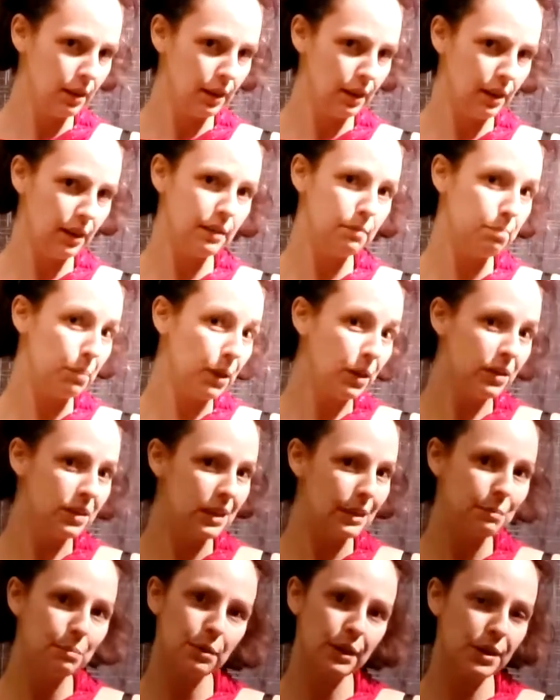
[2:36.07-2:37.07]
it builds
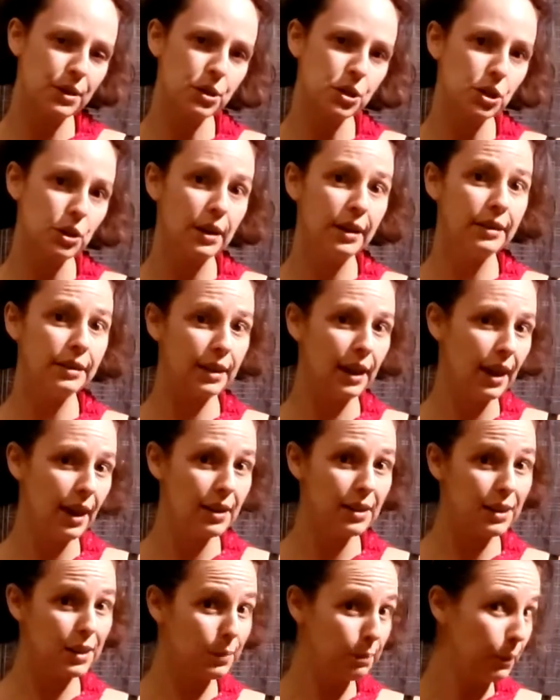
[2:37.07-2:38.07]
up pressure and can
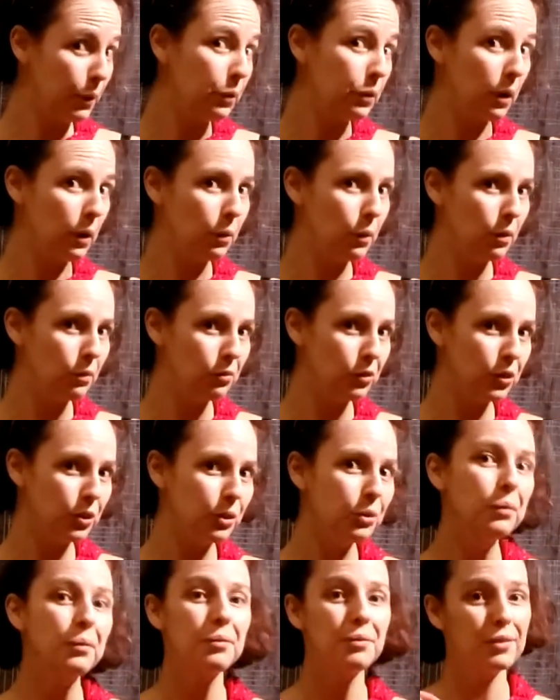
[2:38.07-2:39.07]
explode all over
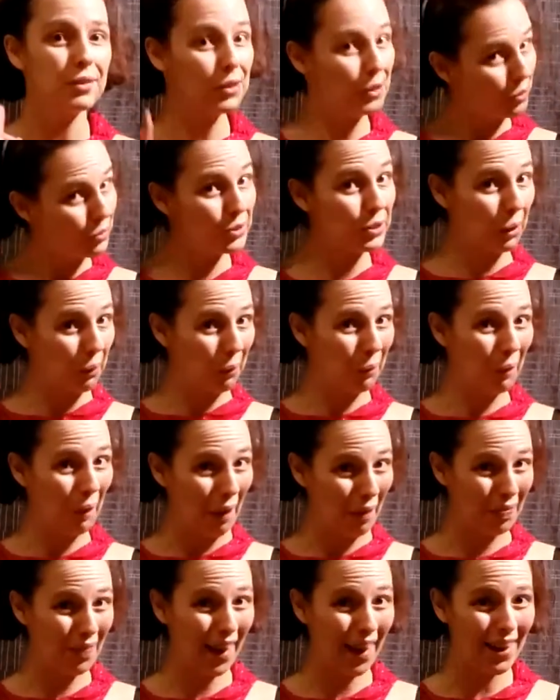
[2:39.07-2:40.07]
you. You don't
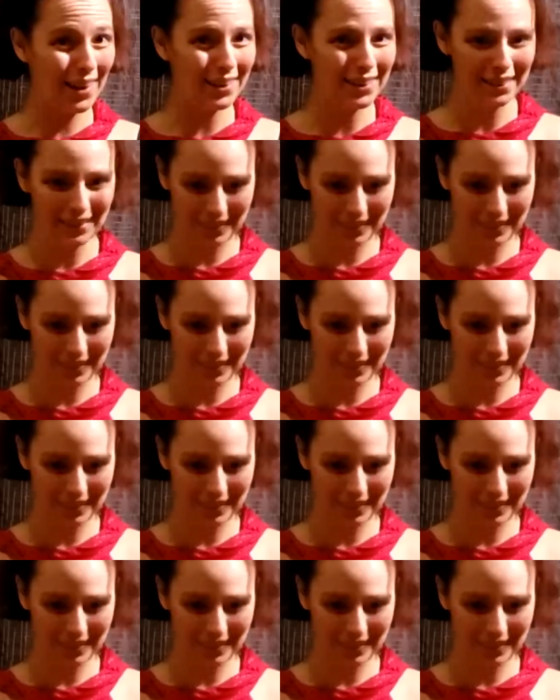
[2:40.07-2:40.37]
want that.